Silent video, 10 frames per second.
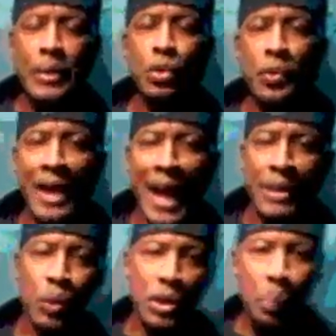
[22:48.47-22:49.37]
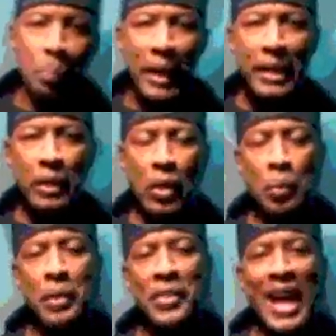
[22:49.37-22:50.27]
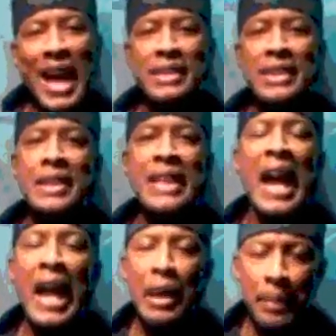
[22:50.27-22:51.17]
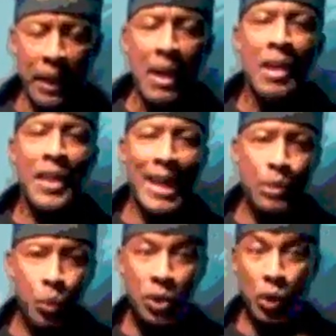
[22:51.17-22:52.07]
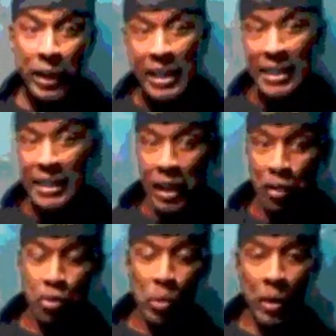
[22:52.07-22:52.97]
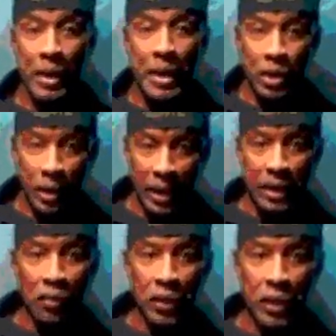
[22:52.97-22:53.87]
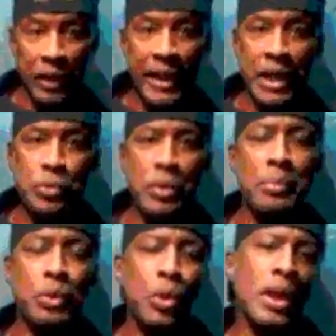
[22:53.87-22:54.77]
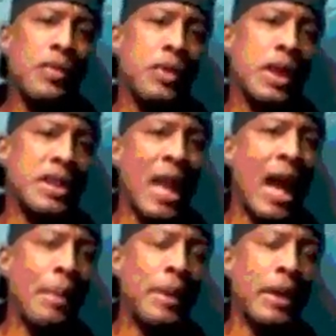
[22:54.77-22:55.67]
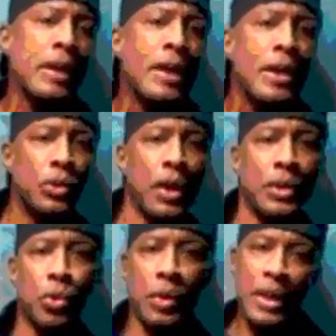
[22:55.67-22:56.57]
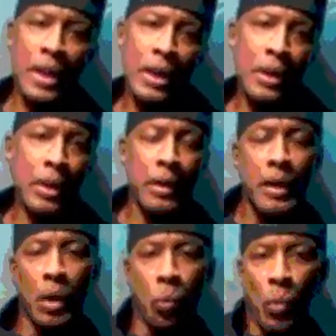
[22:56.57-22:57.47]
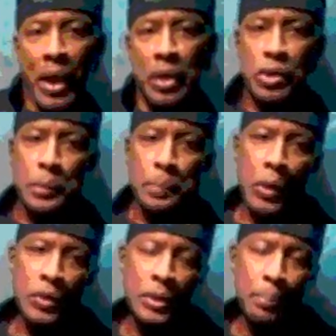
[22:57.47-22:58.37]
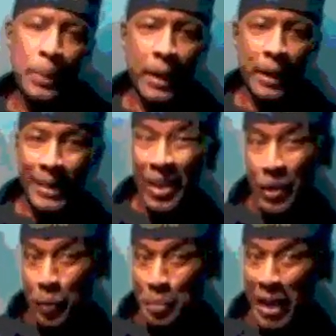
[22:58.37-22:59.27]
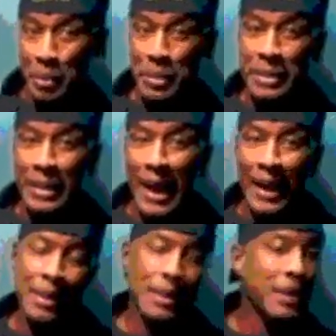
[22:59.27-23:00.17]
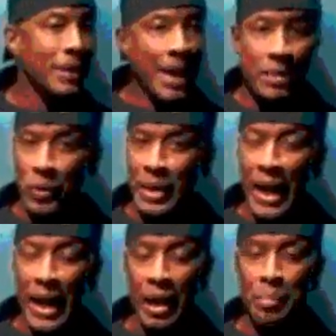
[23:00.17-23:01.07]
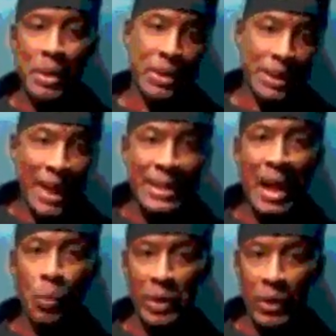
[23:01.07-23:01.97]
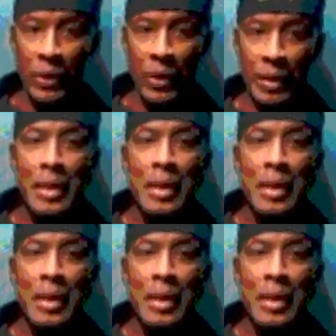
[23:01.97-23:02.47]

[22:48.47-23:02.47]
So that's what you're playing along with. That's the timing. That's what you're listening for. You're listening for the lead drum to give you the timing so that you can hear where you're supposed to be. Now, if you make a mistake, that's okay because that's how we learn.